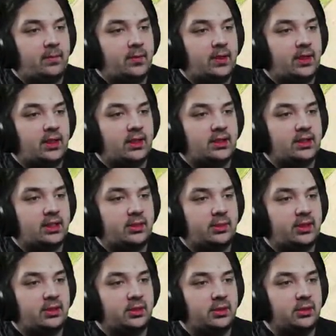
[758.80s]
Uh, and it's gonna
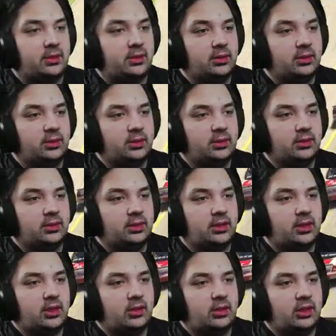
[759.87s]
be, ooh,
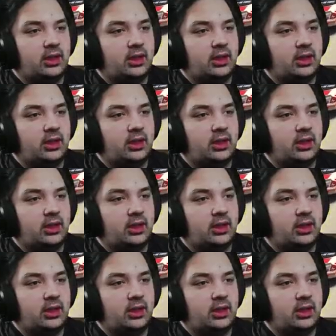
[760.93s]
Cody